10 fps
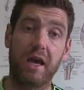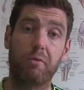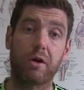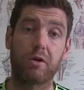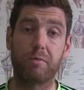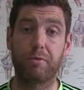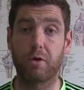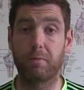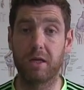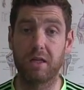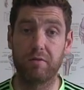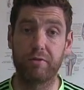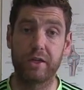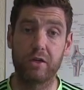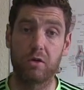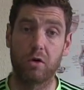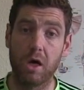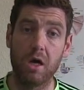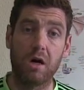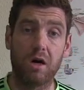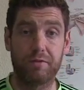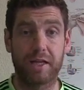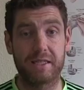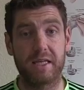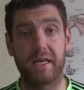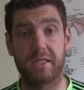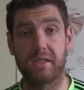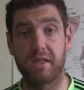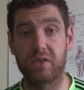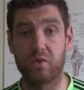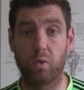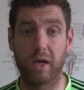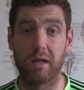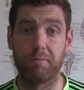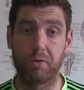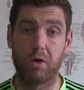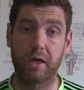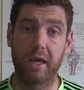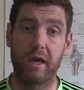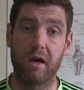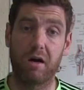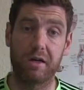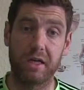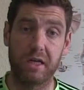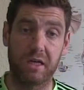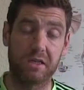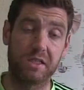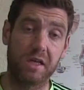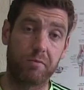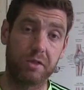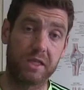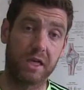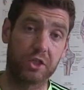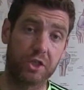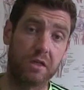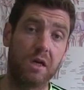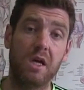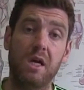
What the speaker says: And we're going to put up a little video of that test as well, okay, on a separate section.